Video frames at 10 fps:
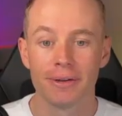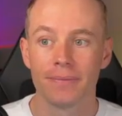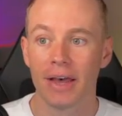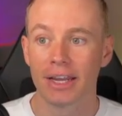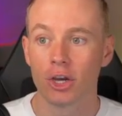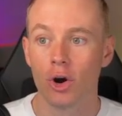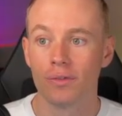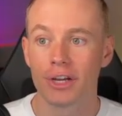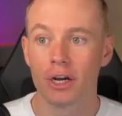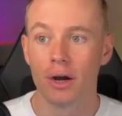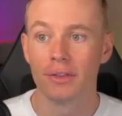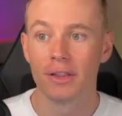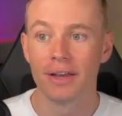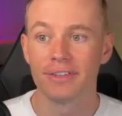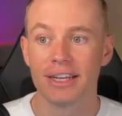I can go over here on the
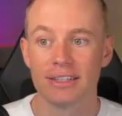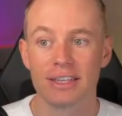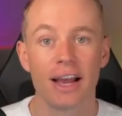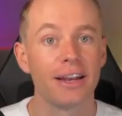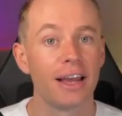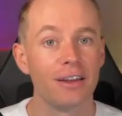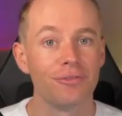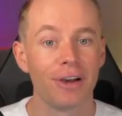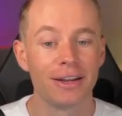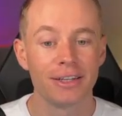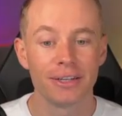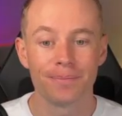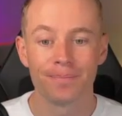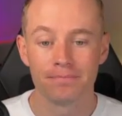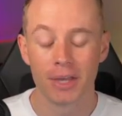left-hand side and find it.
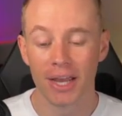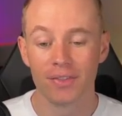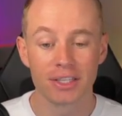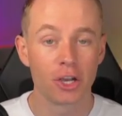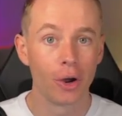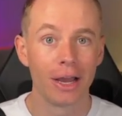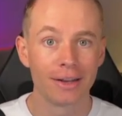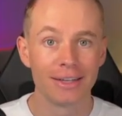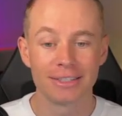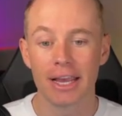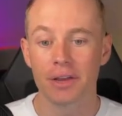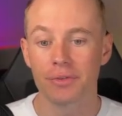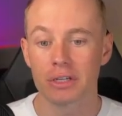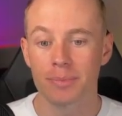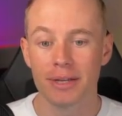And let's go ahead and take it for
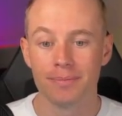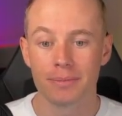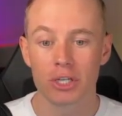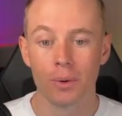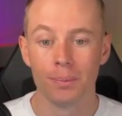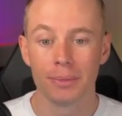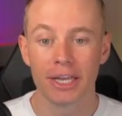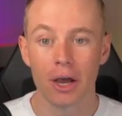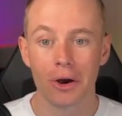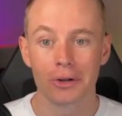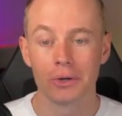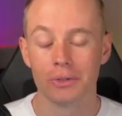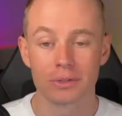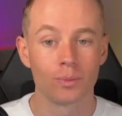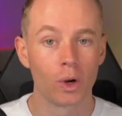a spin. So get
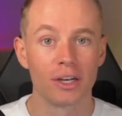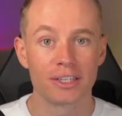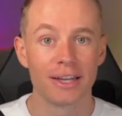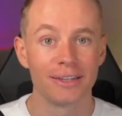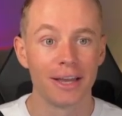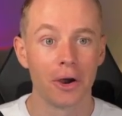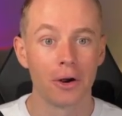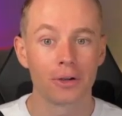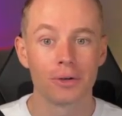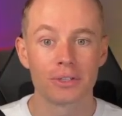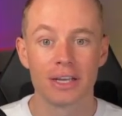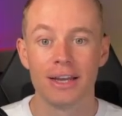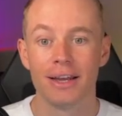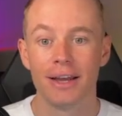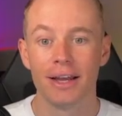articles. We're gonna say get articles.
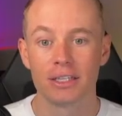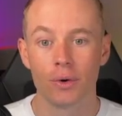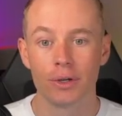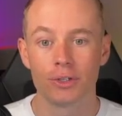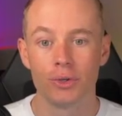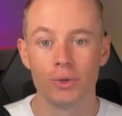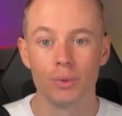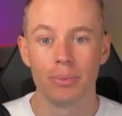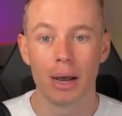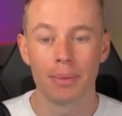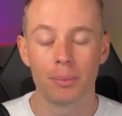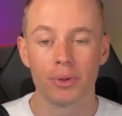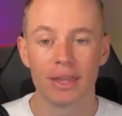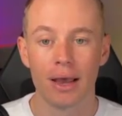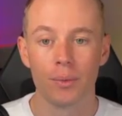It's going to pop up with
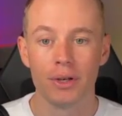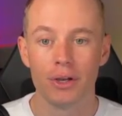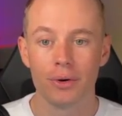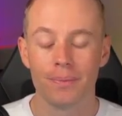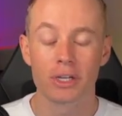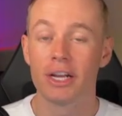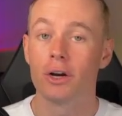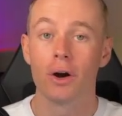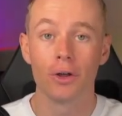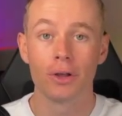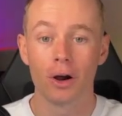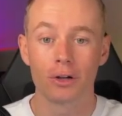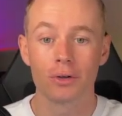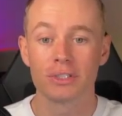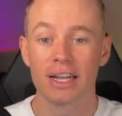that window. Here are all the
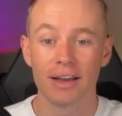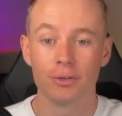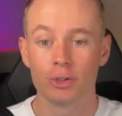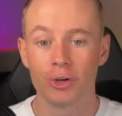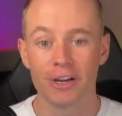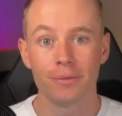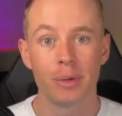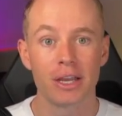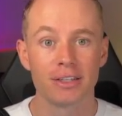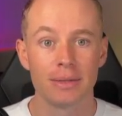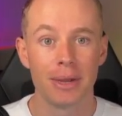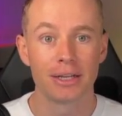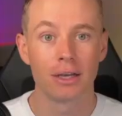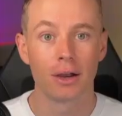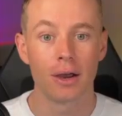articles that I've retrieved because in
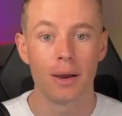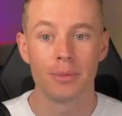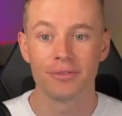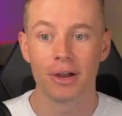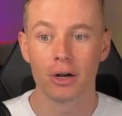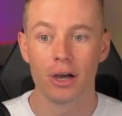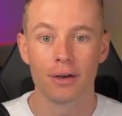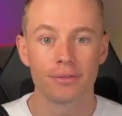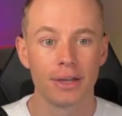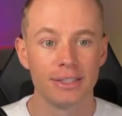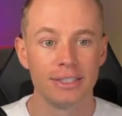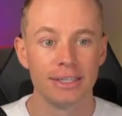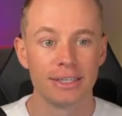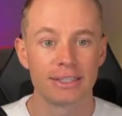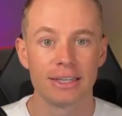make.com it fired off and did
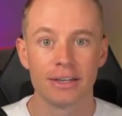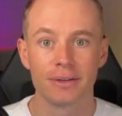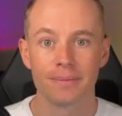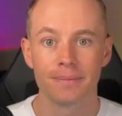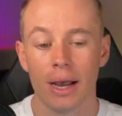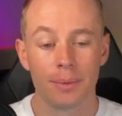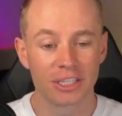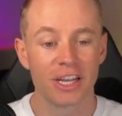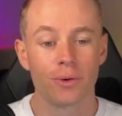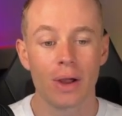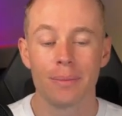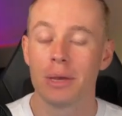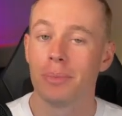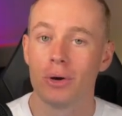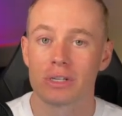its thing. I'm gonna say write me a
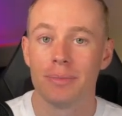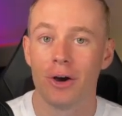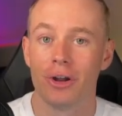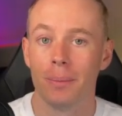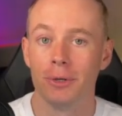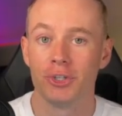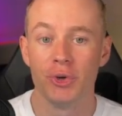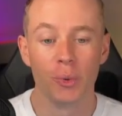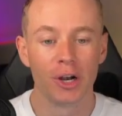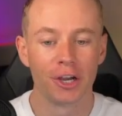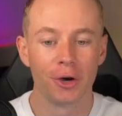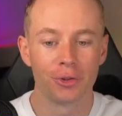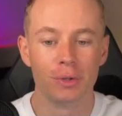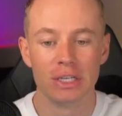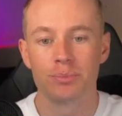post about number 2. We're gonna go
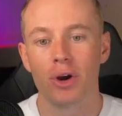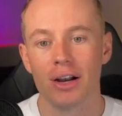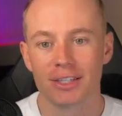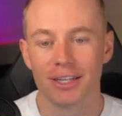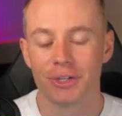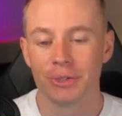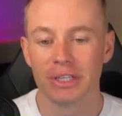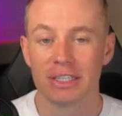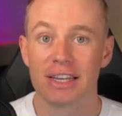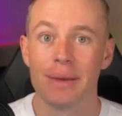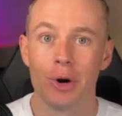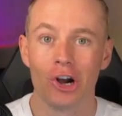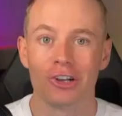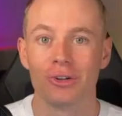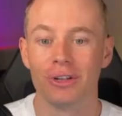through this process using the same
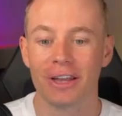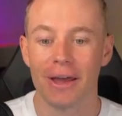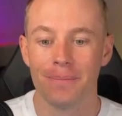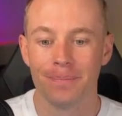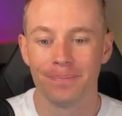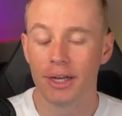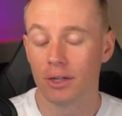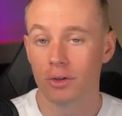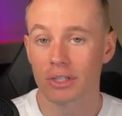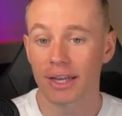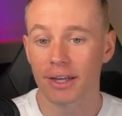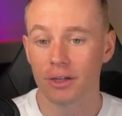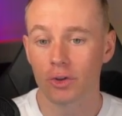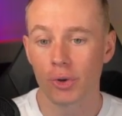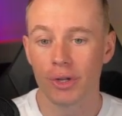article again. And it looks like it
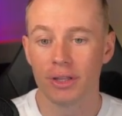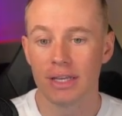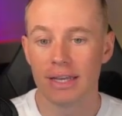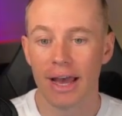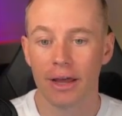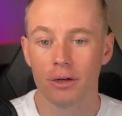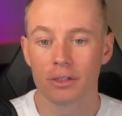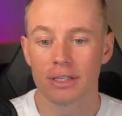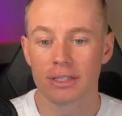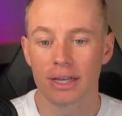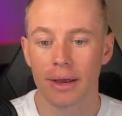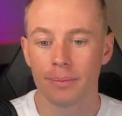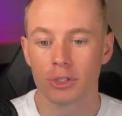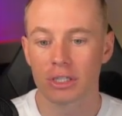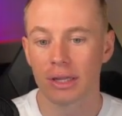included the headers this time
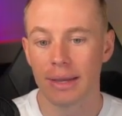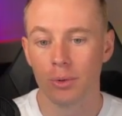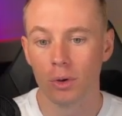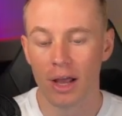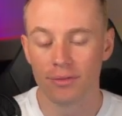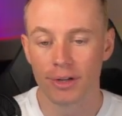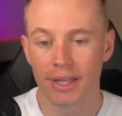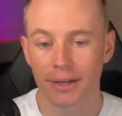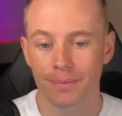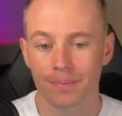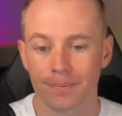just to label everything.